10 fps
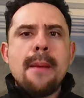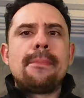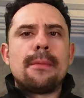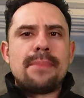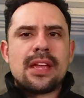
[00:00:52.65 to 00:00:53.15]

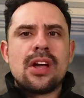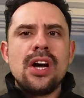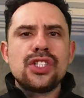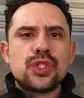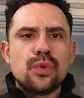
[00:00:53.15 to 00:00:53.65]
but
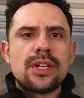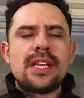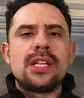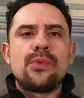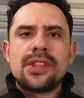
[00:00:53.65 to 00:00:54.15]
because we're
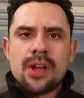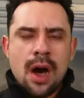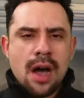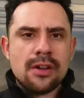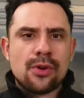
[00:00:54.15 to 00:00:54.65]
dealing with
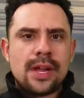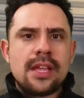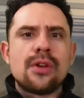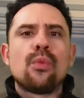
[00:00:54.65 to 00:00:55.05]
concrete,